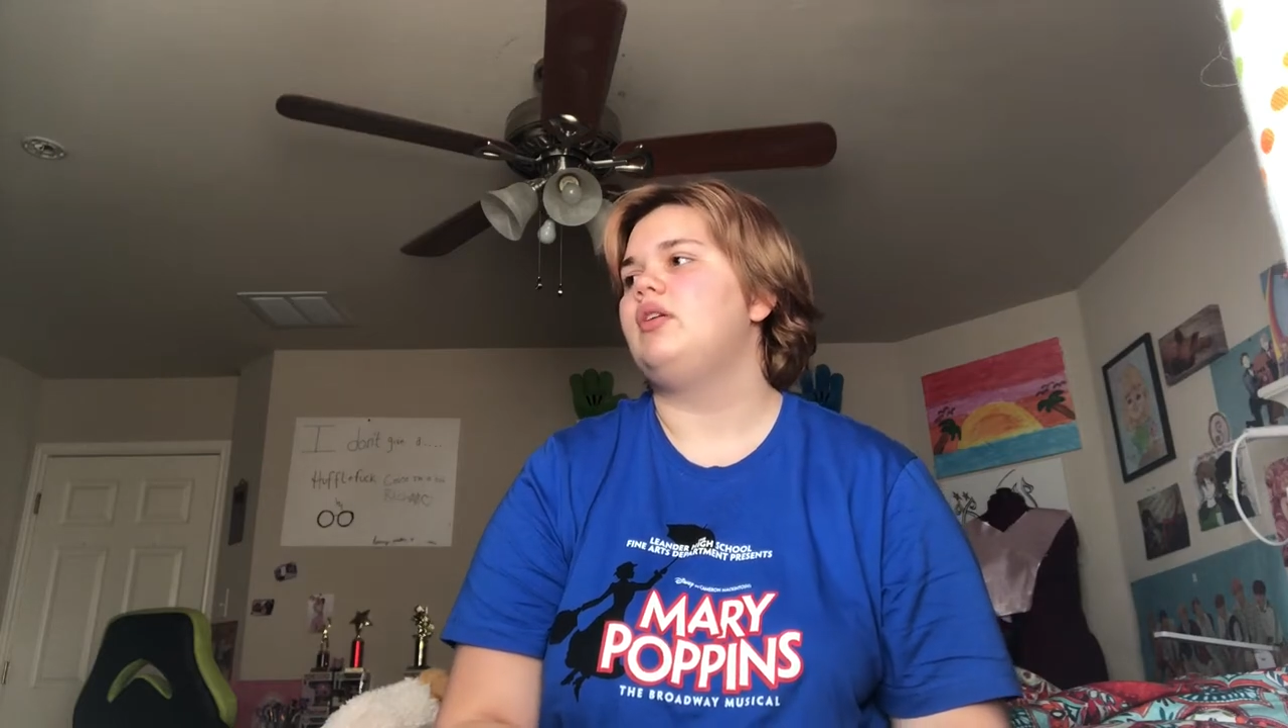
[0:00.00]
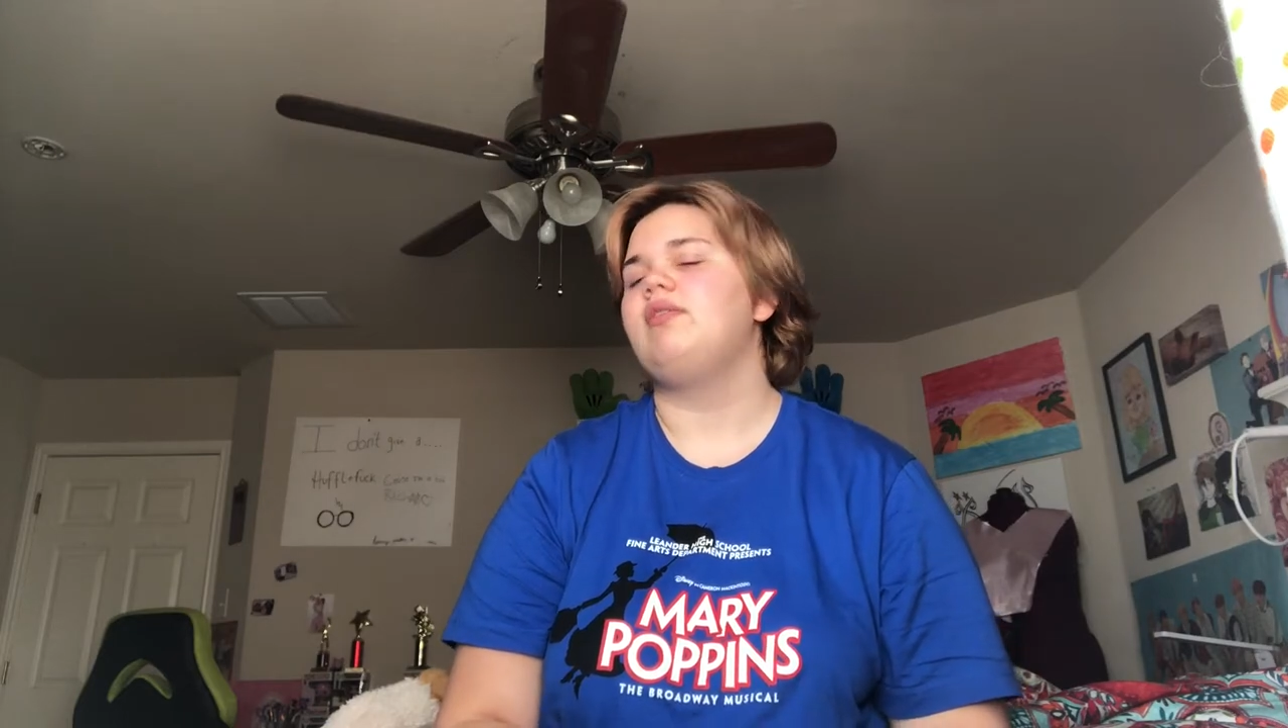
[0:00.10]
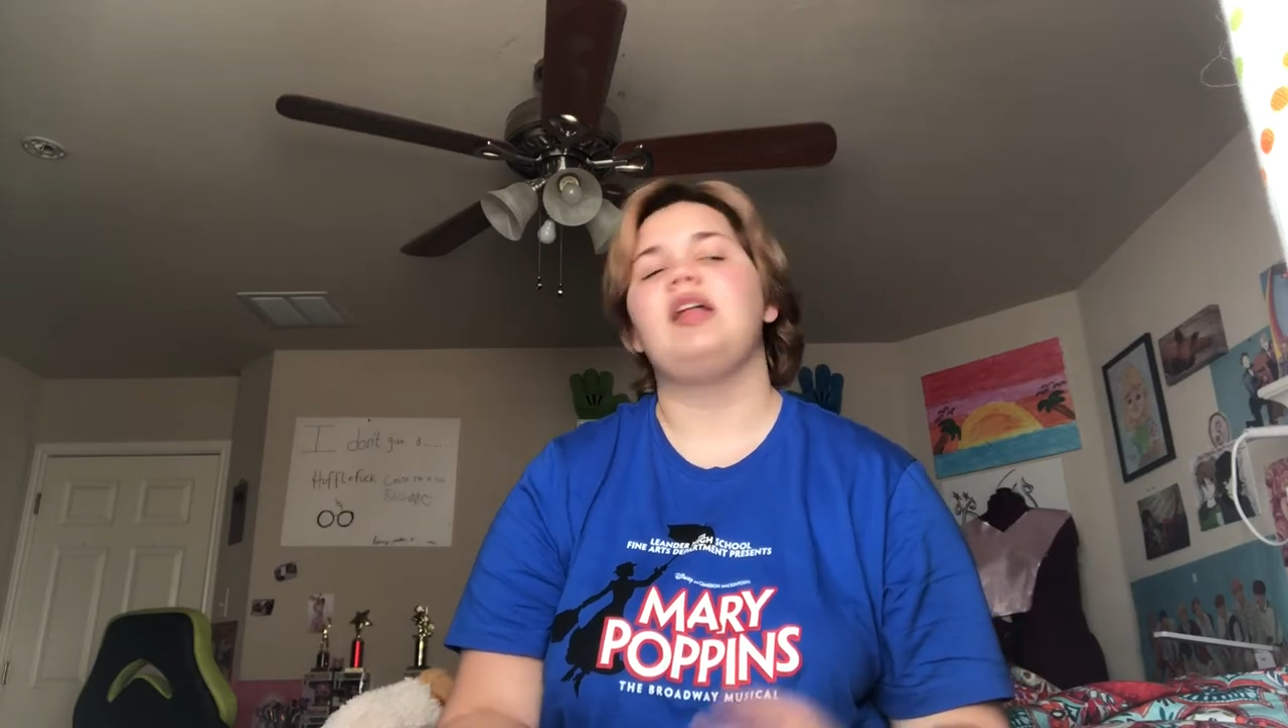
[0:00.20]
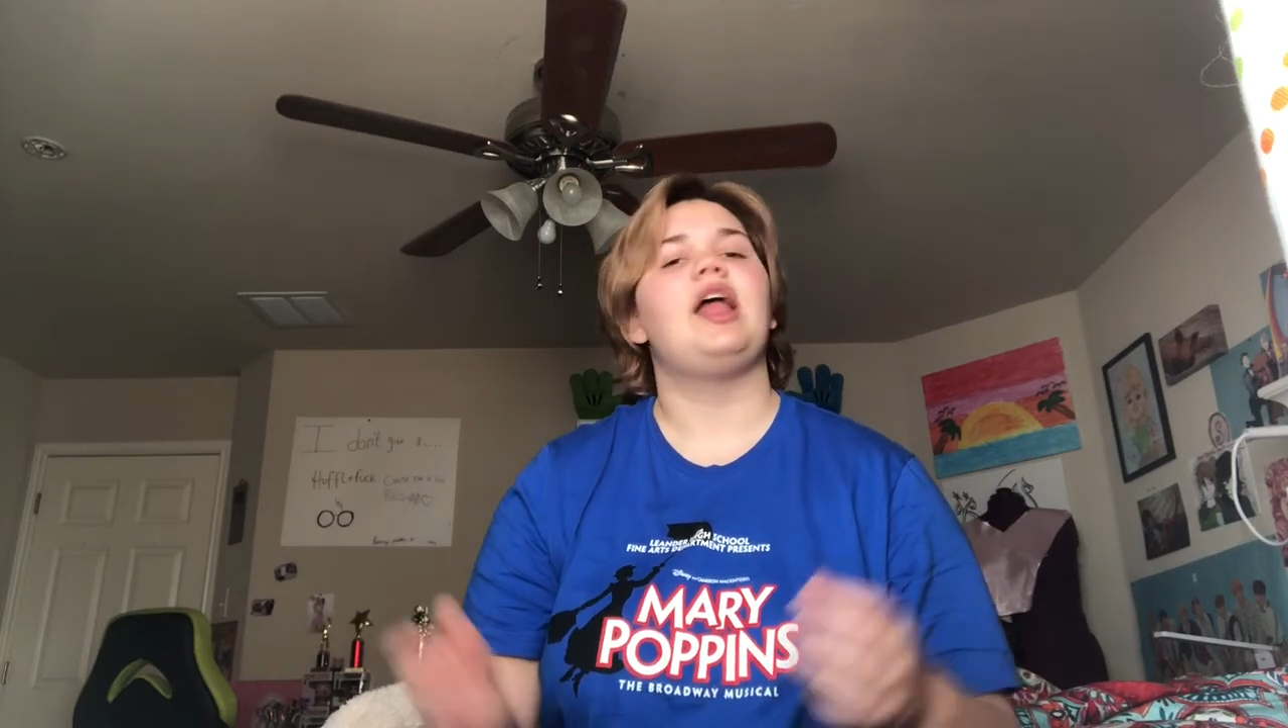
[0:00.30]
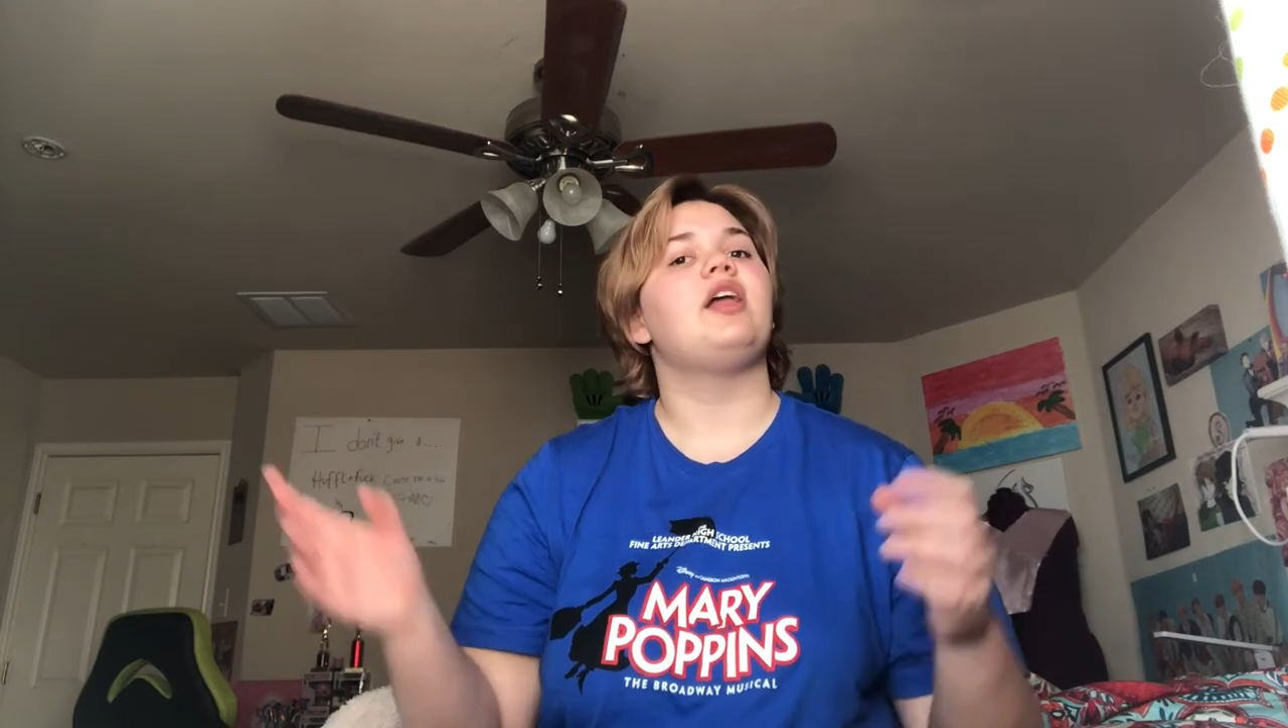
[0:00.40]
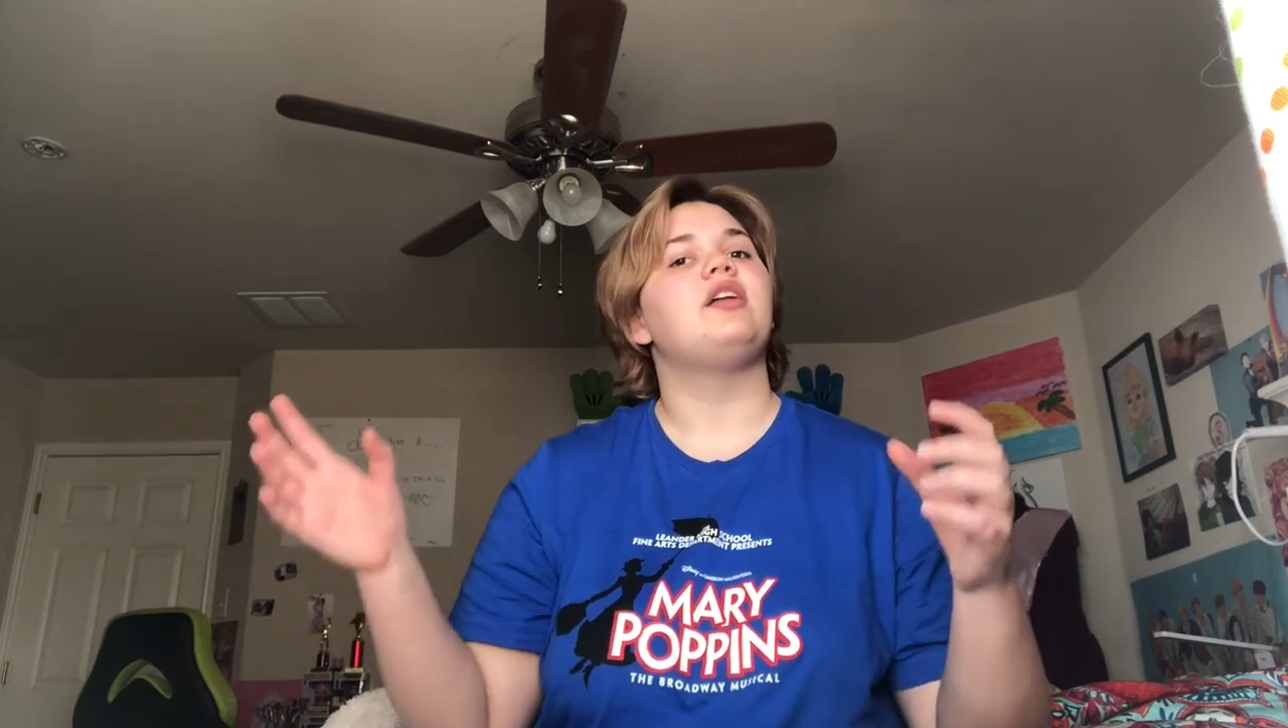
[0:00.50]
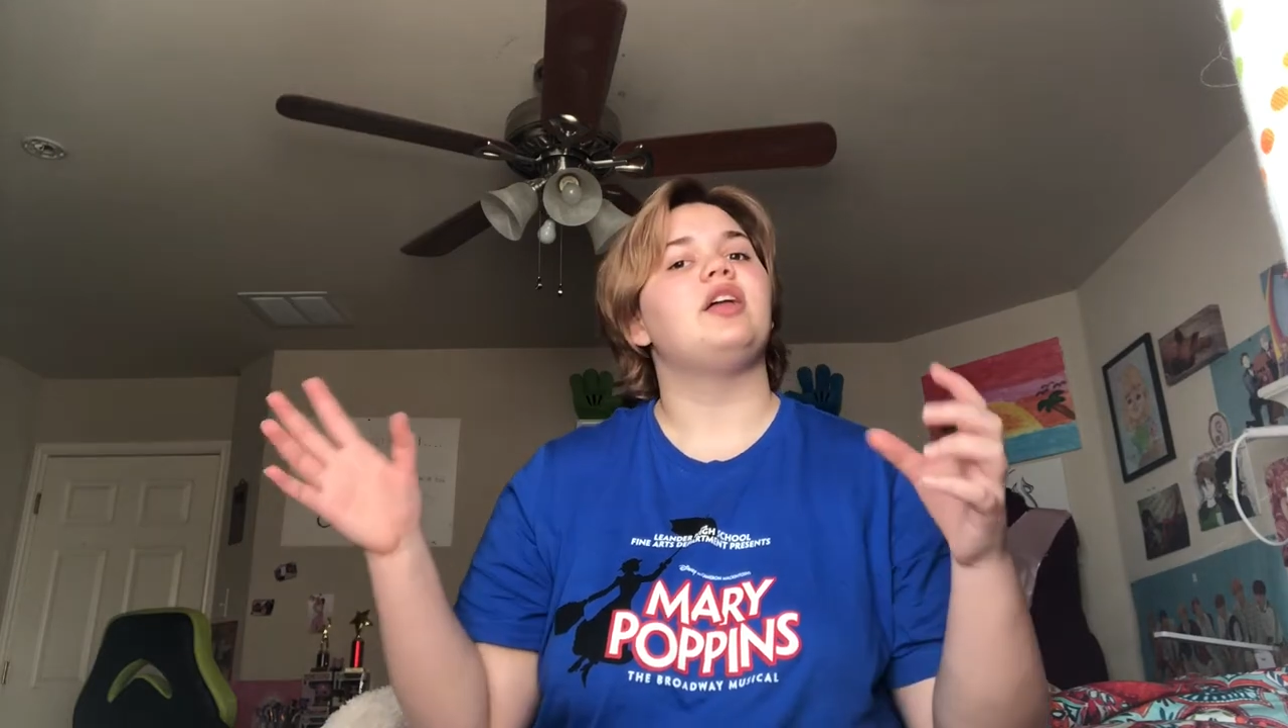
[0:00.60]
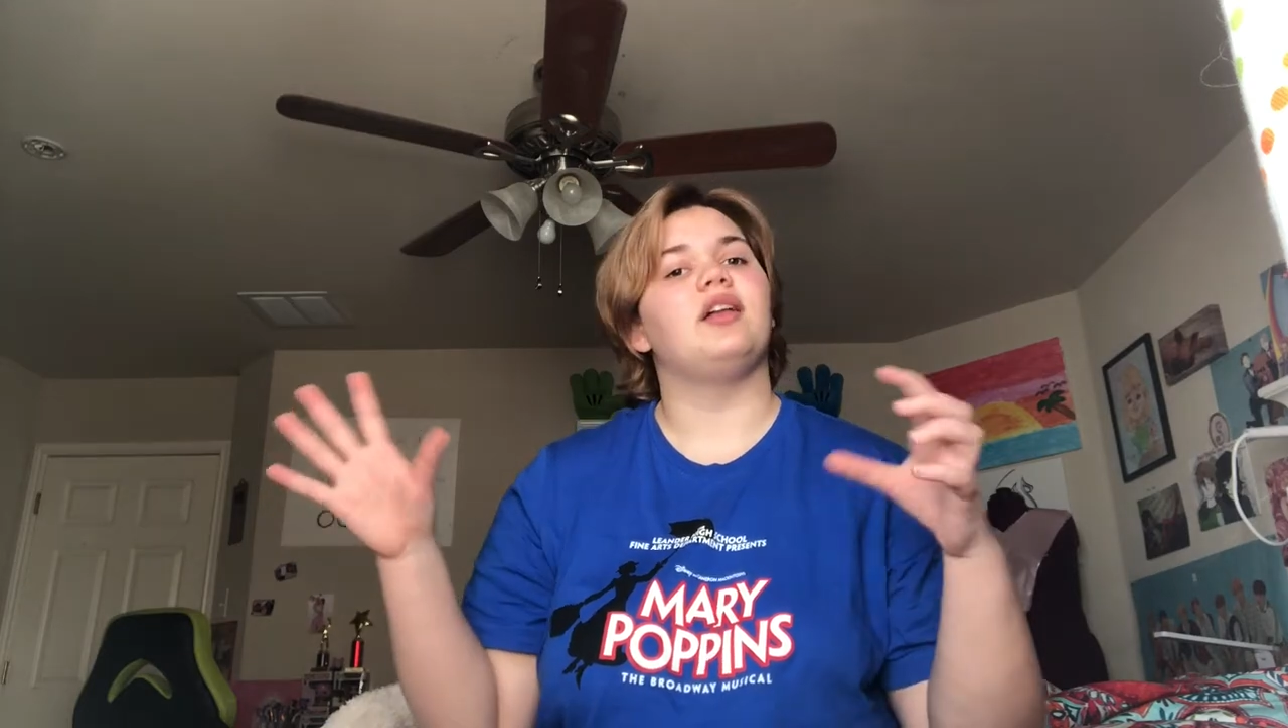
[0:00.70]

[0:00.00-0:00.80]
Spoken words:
stay